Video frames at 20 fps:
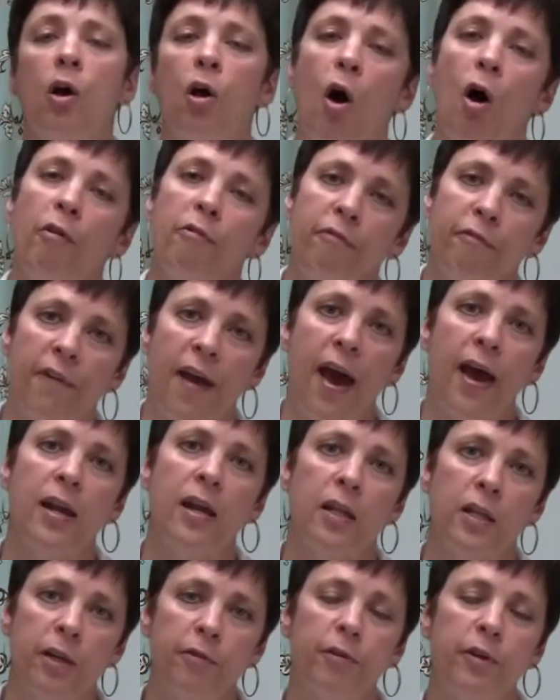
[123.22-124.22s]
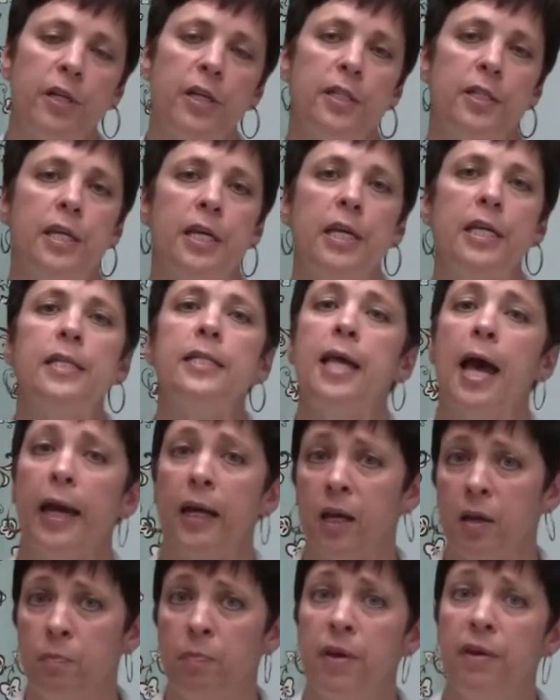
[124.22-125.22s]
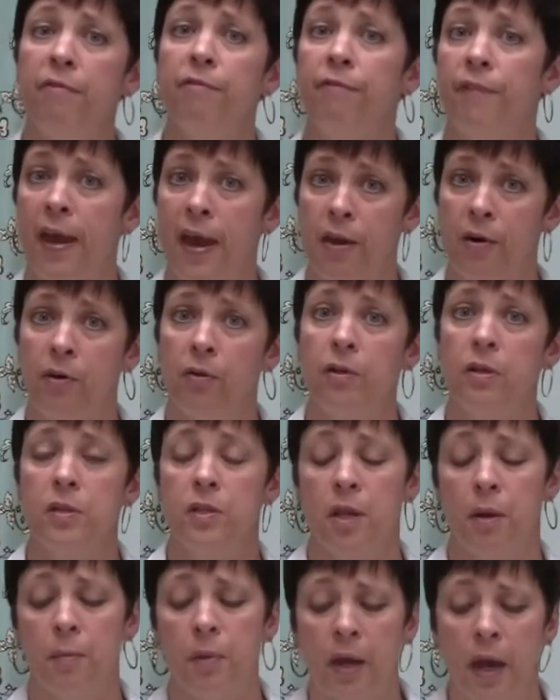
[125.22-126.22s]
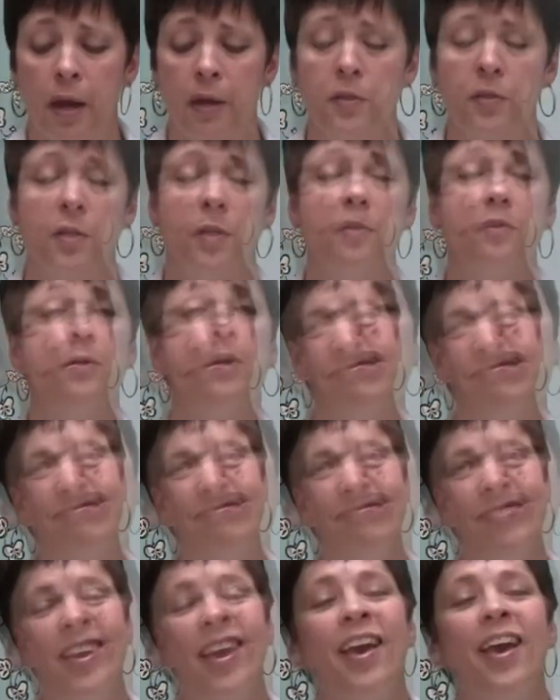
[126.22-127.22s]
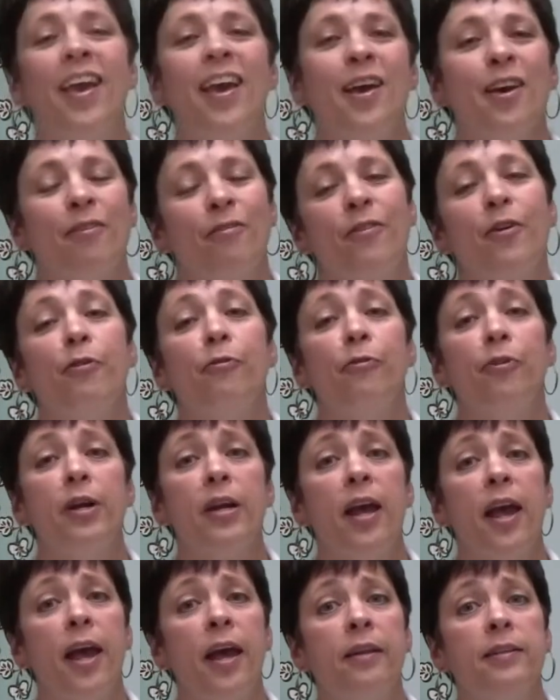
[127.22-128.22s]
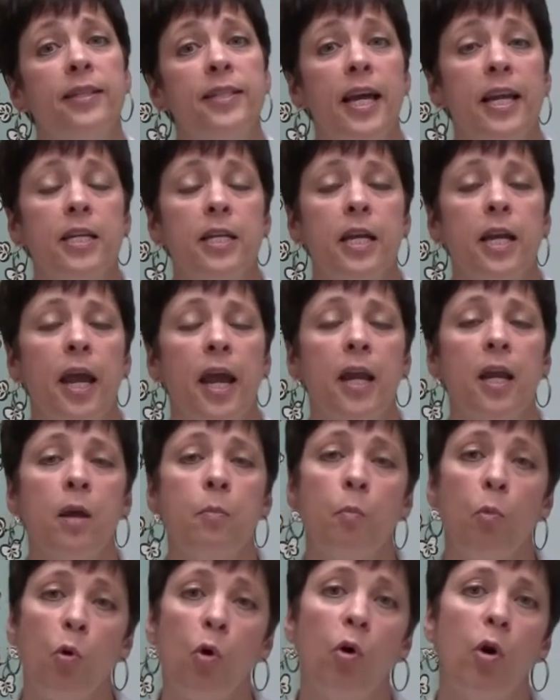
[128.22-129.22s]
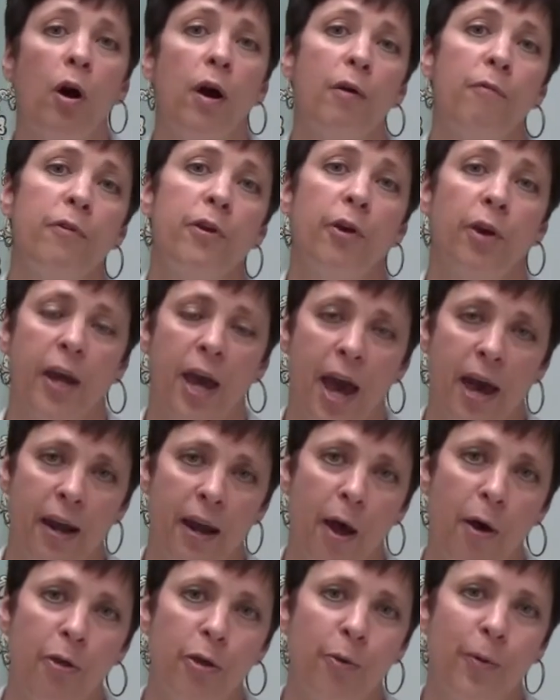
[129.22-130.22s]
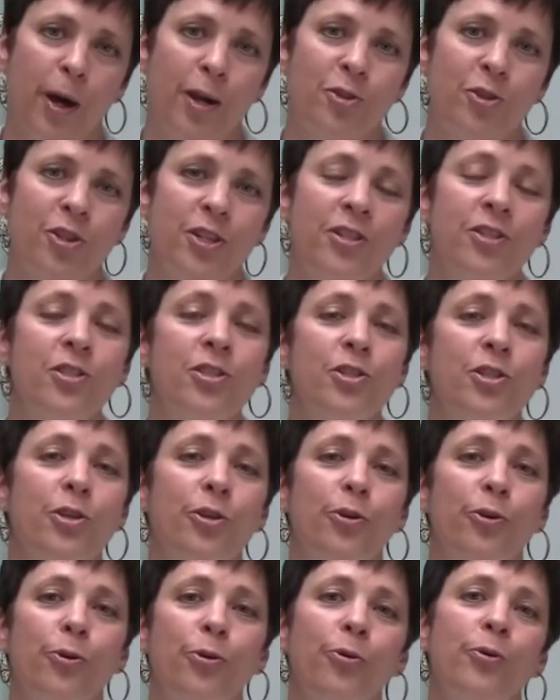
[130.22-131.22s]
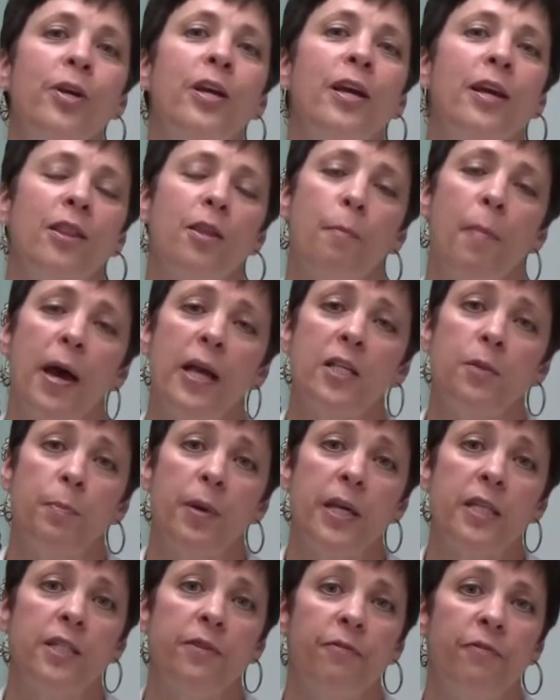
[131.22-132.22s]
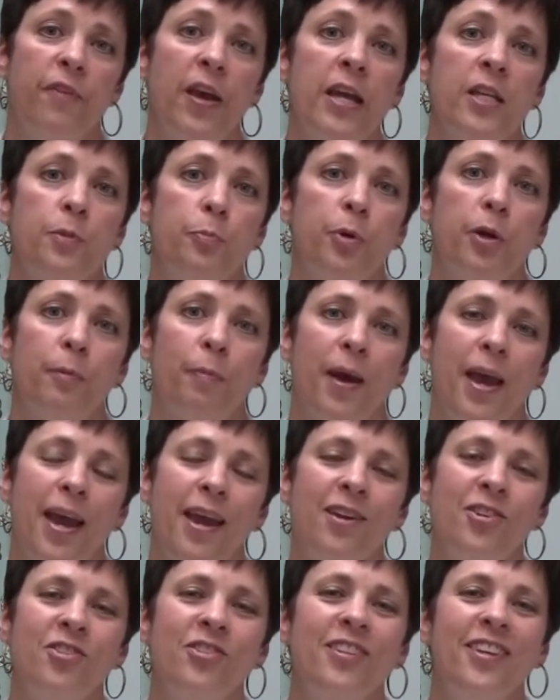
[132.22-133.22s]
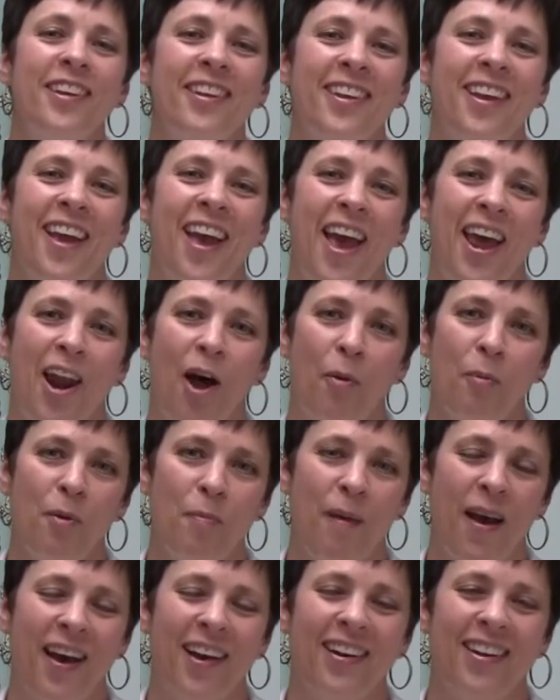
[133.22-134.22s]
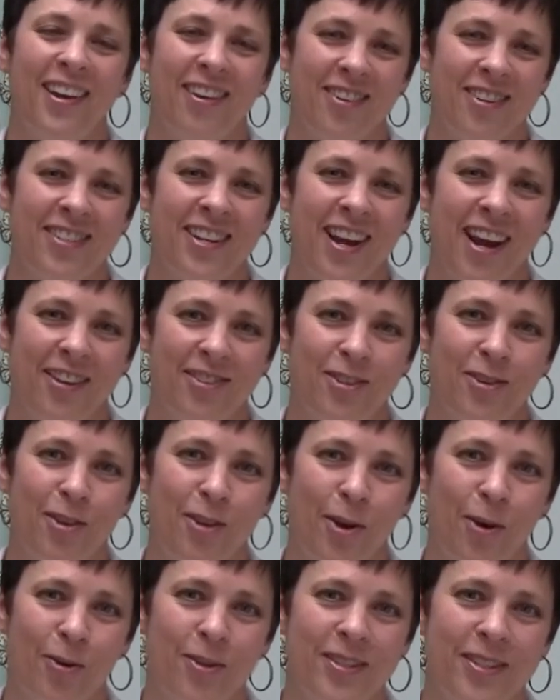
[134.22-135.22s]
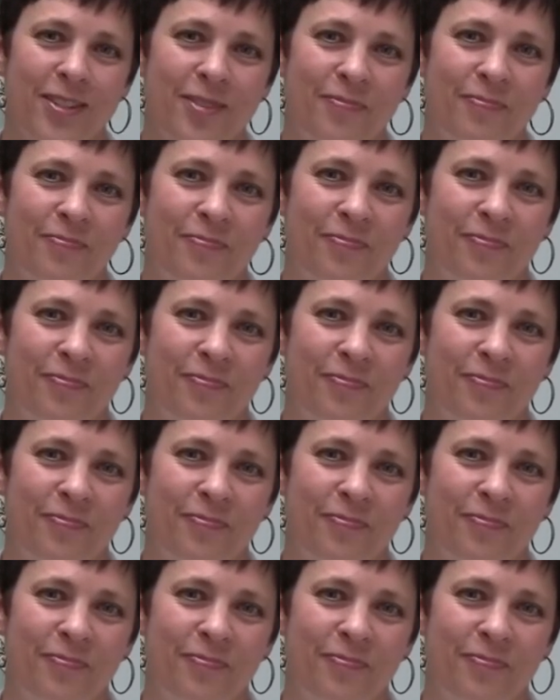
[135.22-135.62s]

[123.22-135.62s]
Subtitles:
called fatty liver disease that can be fatal in some cases. Feel free to send in any more of your cat health questions to the Pets Best Facebook page, and I'll be back later to answer those.